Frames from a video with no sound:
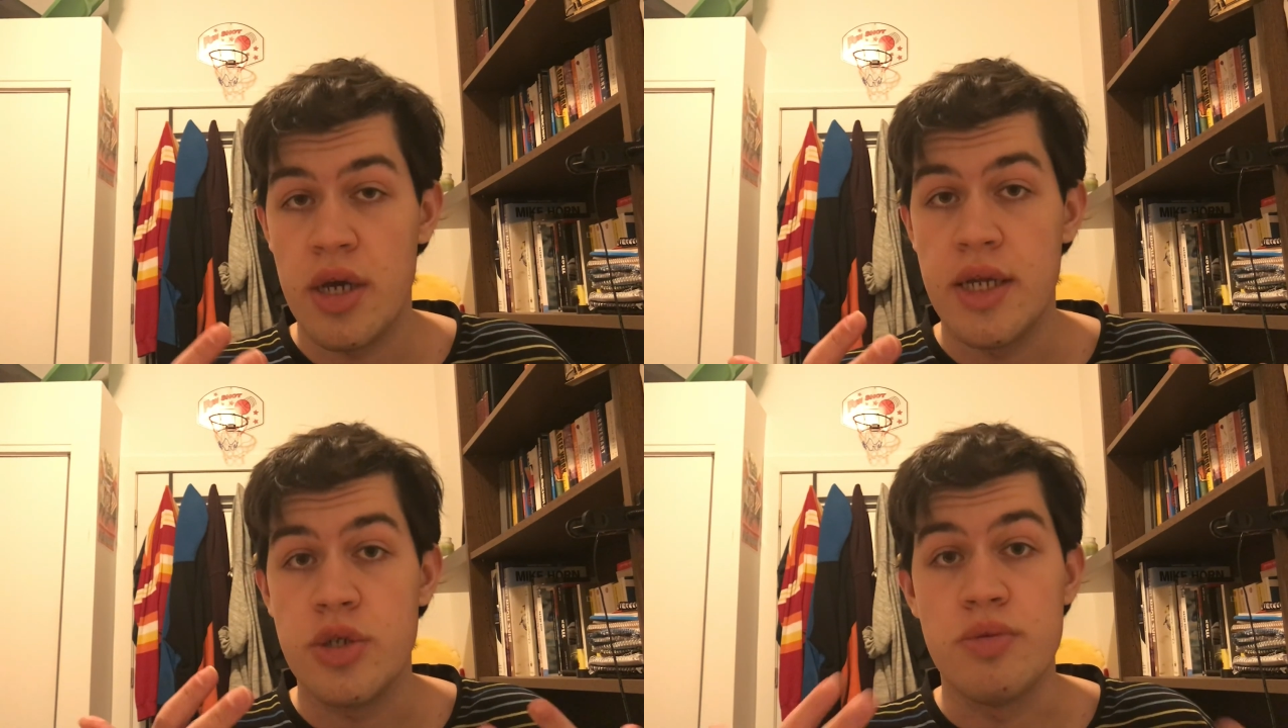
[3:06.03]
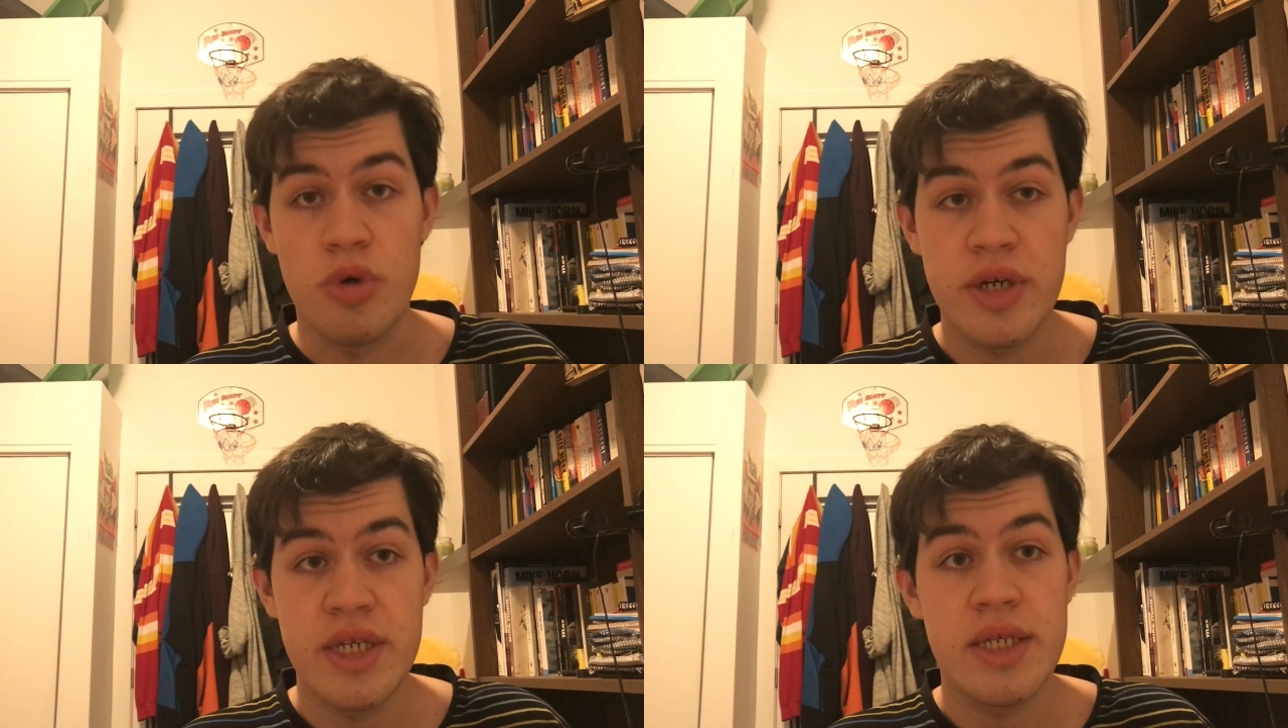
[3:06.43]
into
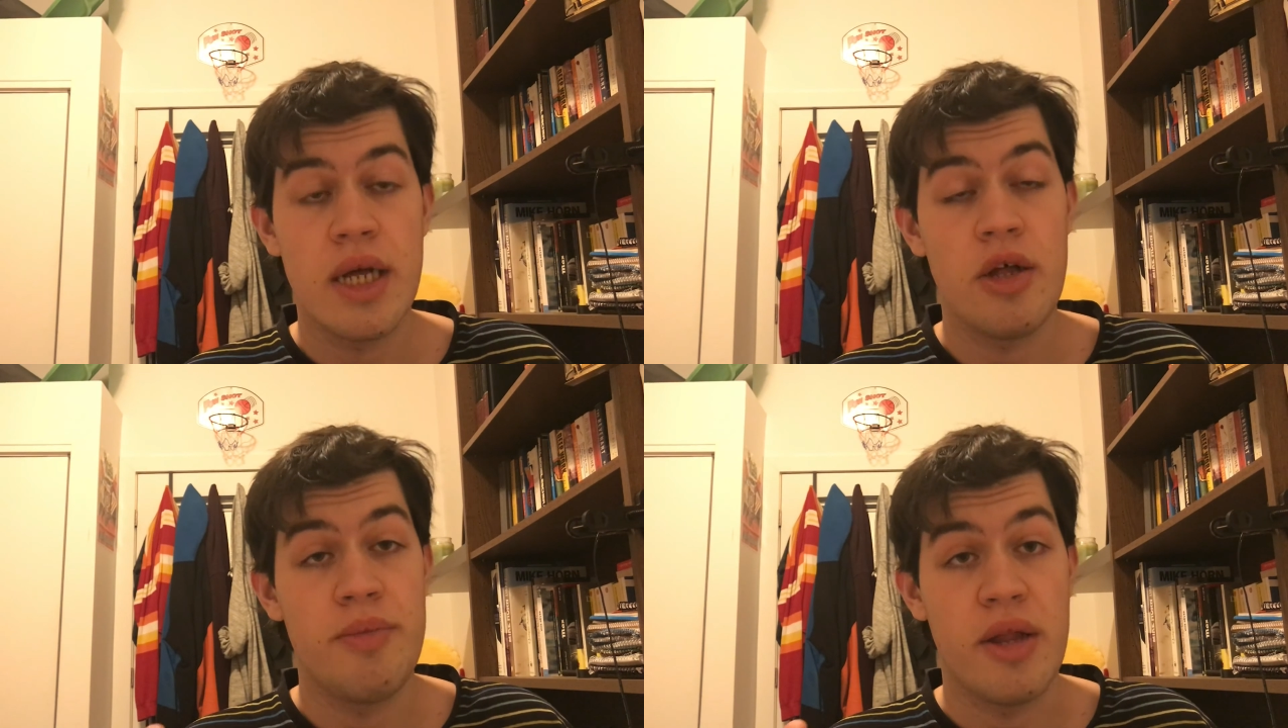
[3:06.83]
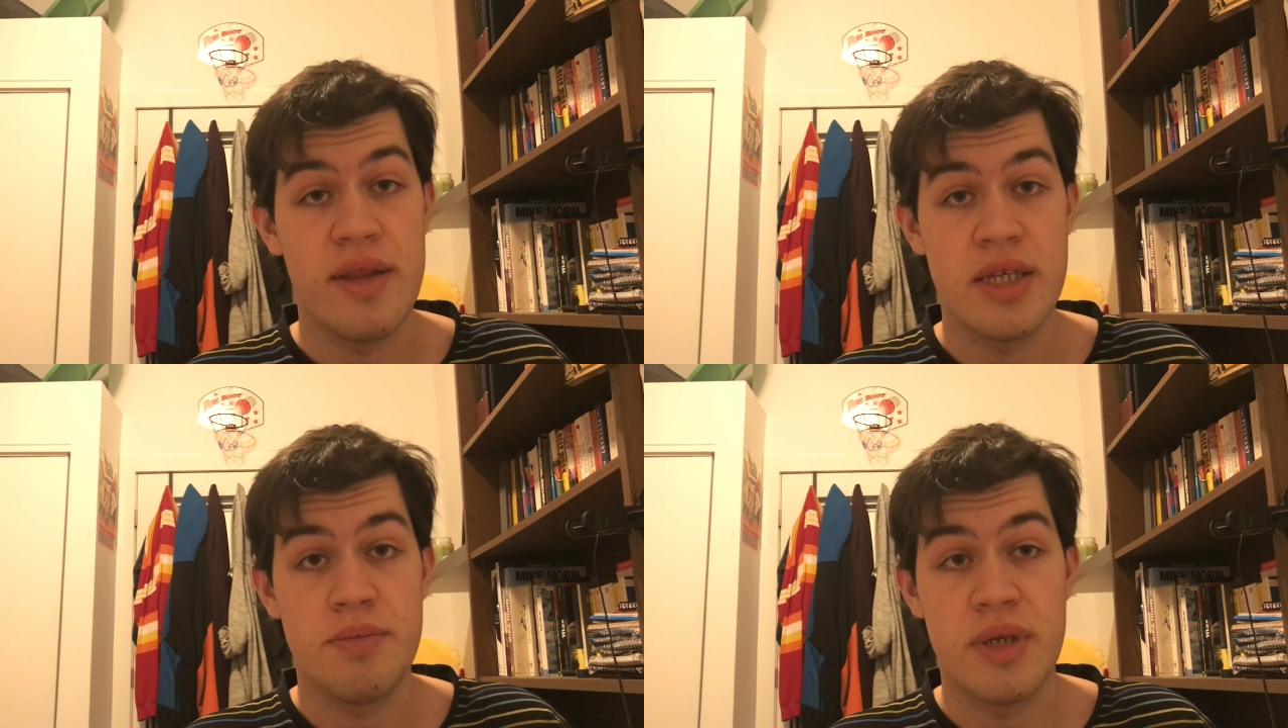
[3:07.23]
more detail about
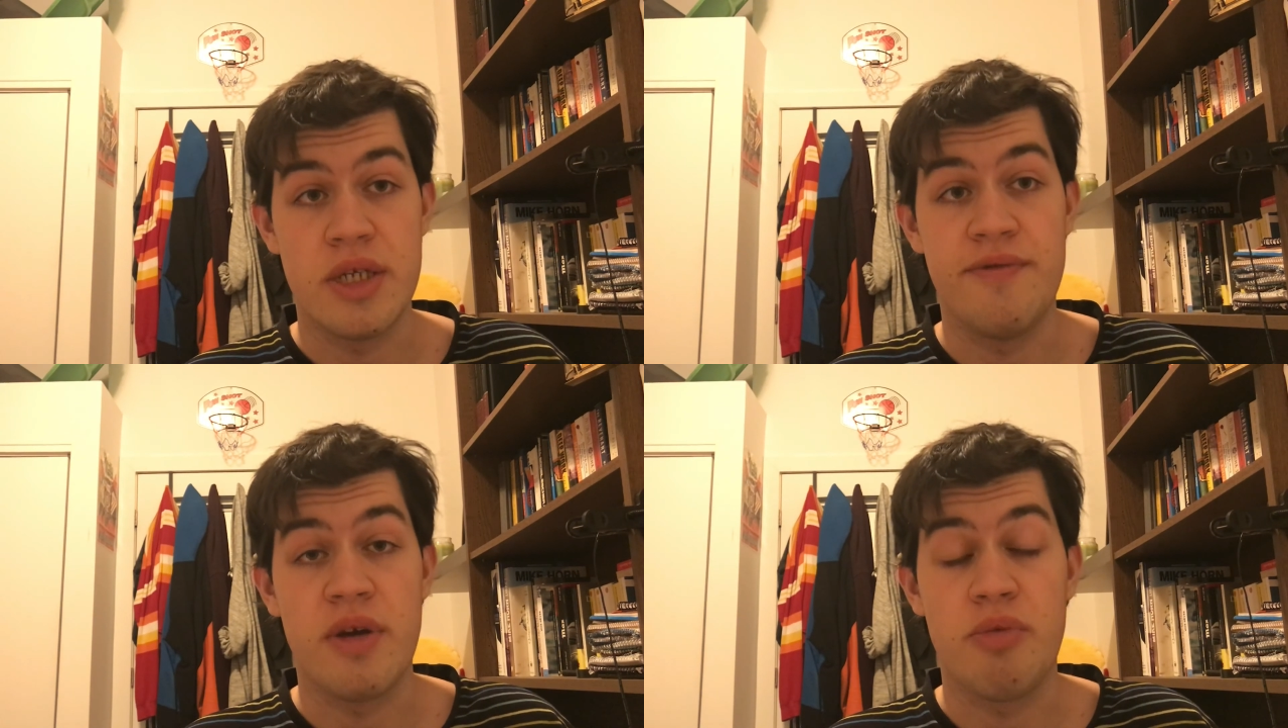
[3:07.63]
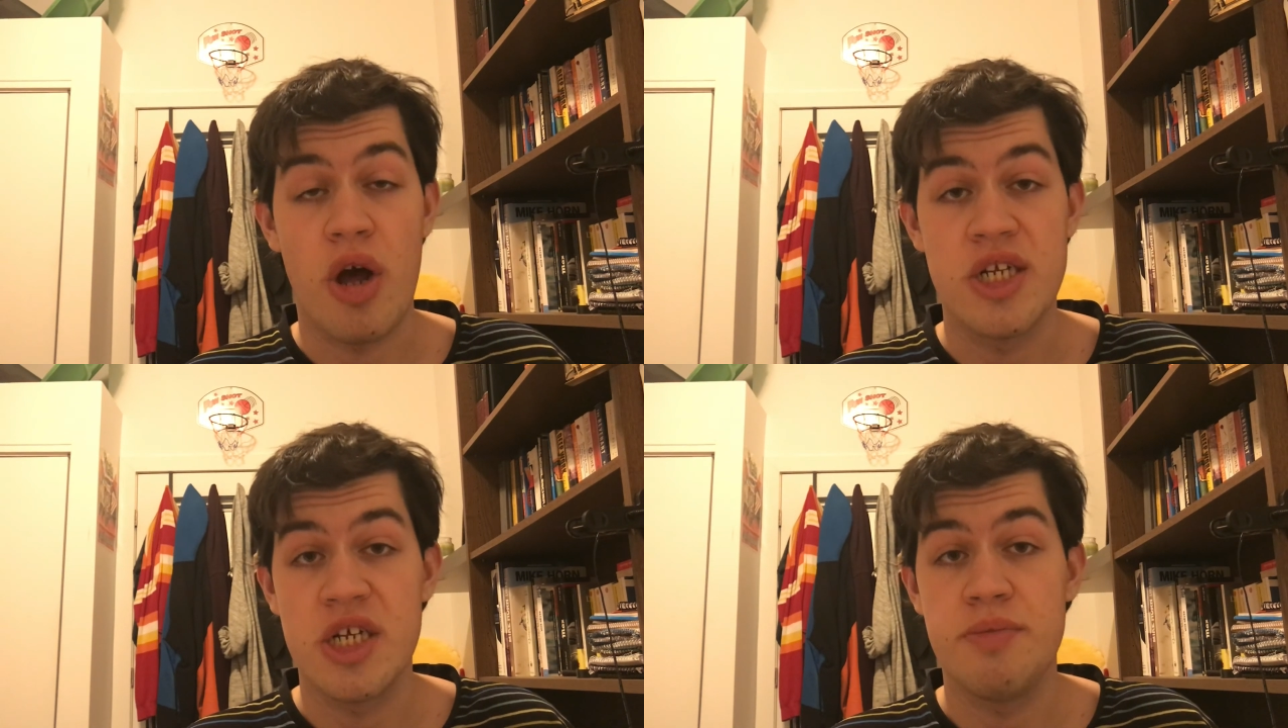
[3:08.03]
this specific
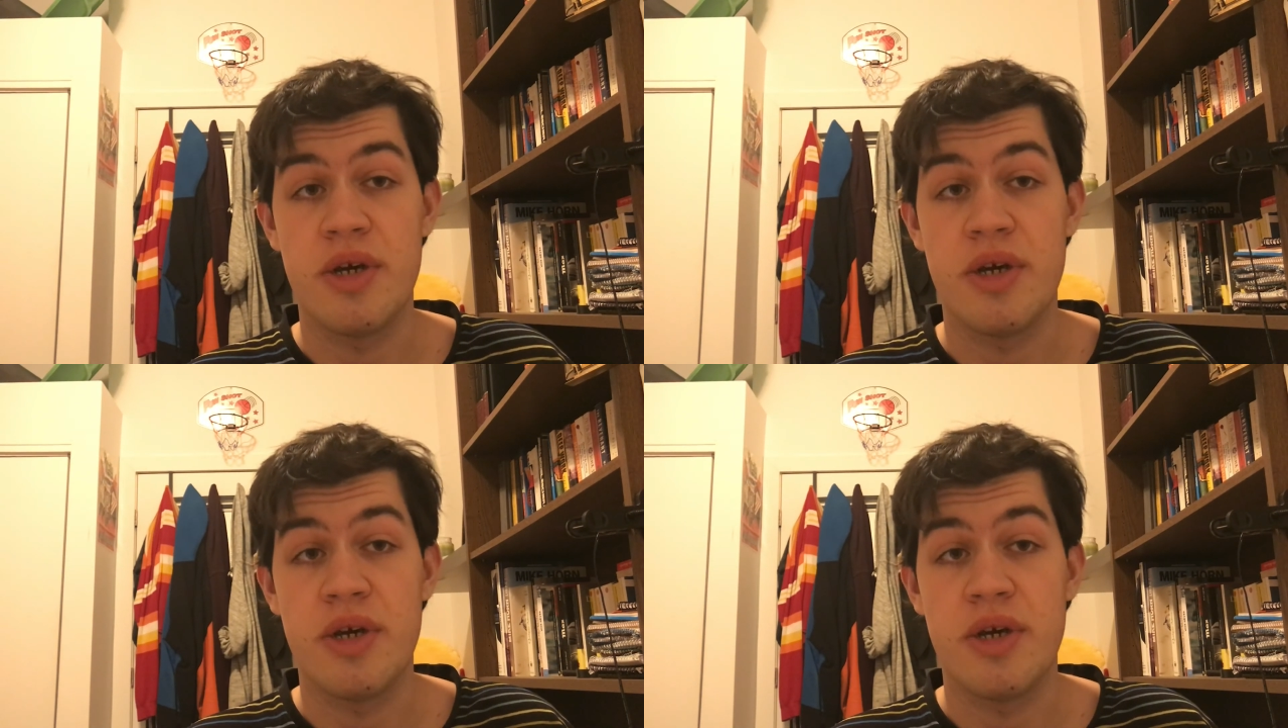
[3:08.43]
project,